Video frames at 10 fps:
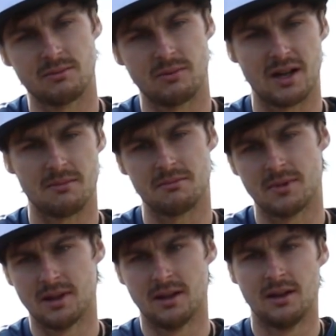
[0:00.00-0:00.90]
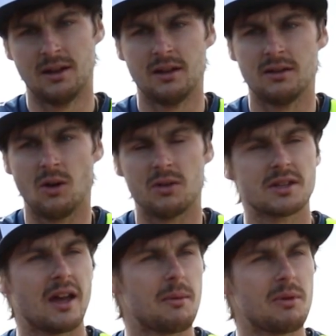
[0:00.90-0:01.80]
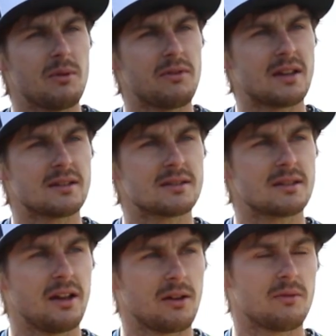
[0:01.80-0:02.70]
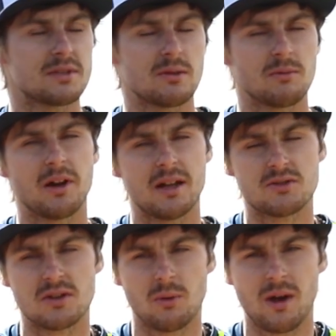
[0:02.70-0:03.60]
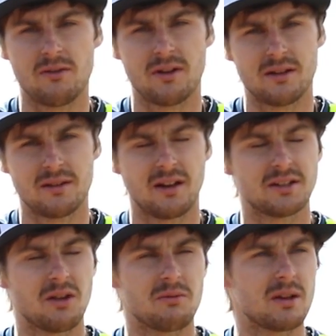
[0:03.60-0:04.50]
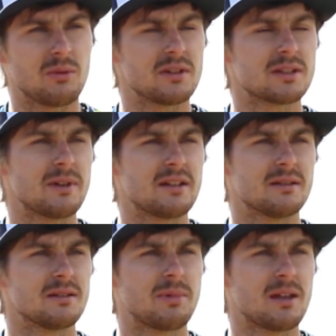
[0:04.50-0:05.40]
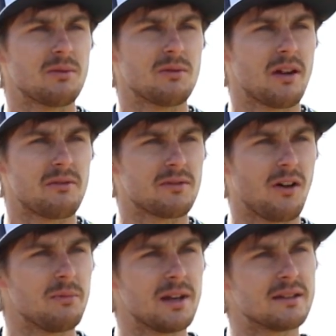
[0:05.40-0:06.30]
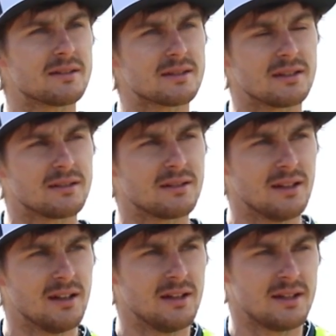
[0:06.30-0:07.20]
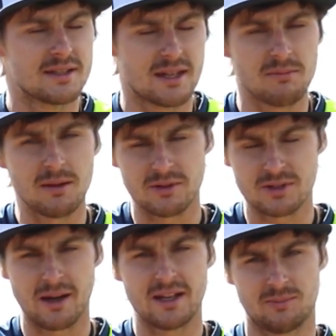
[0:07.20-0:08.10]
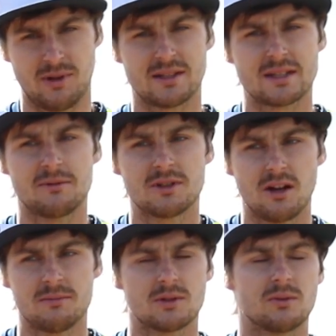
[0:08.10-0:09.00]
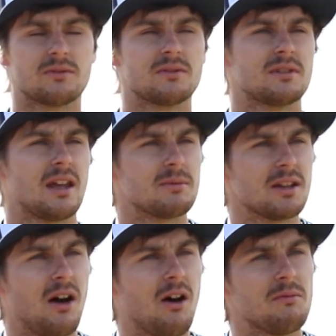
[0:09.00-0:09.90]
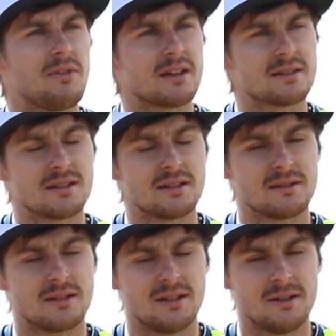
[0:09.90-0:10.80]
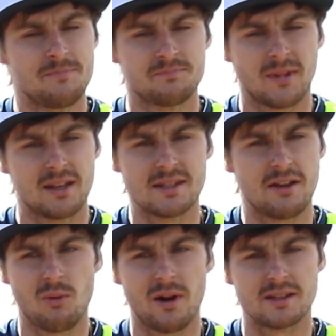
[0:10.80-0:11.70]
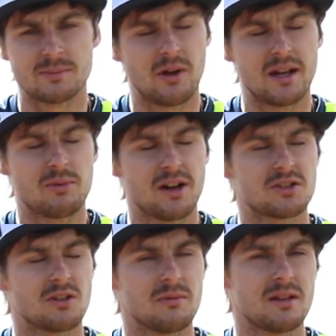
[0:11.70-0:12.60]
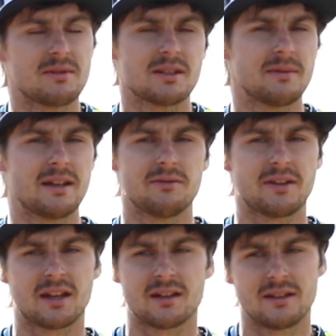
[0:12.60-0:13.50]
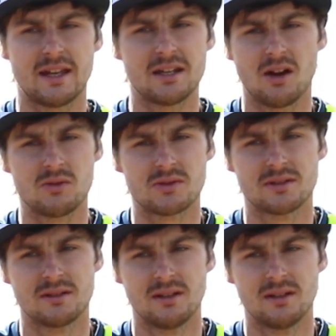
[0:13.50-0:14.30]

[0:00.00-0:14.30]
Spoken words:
when I'm not so happy with things, like obviously with my injury or whatever, that I don't really want to speak to people every 5 minutes, and he's given me my space, but at the same time sort of kept an eye on things, and he's never once put any pressure on me, because I think he knows